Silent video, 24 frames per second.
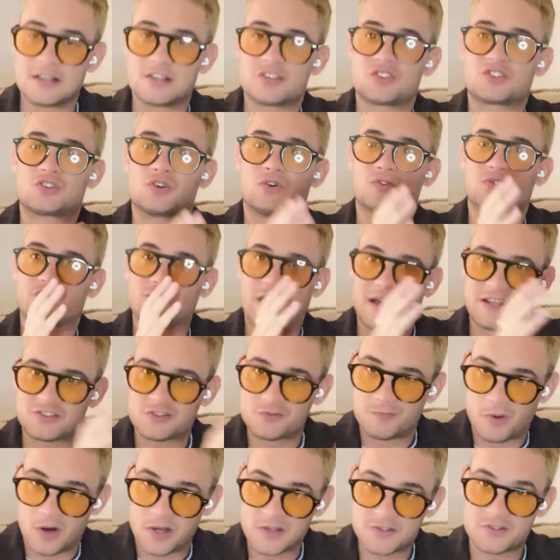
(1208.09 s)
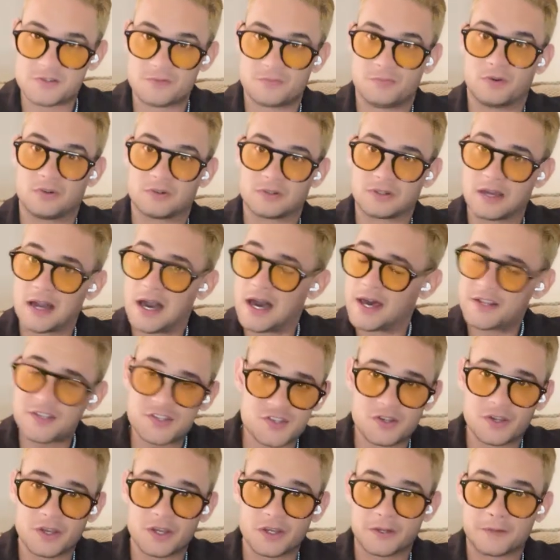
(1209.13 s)
So that's possible. God
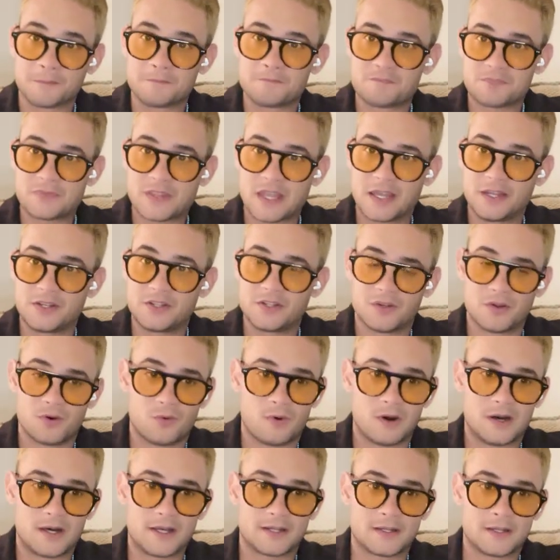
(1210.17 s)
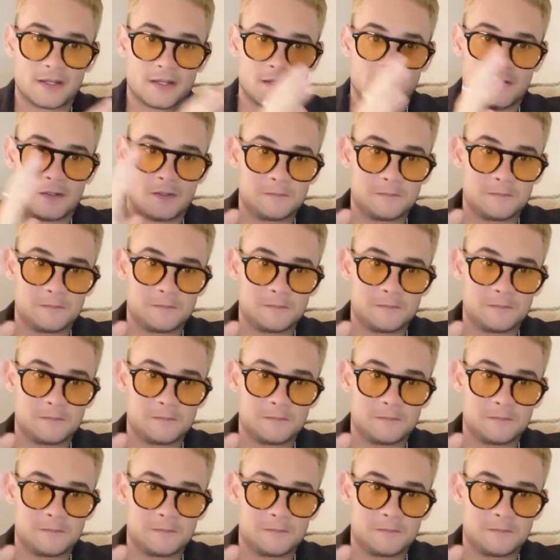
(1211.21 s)
is good. And you know what?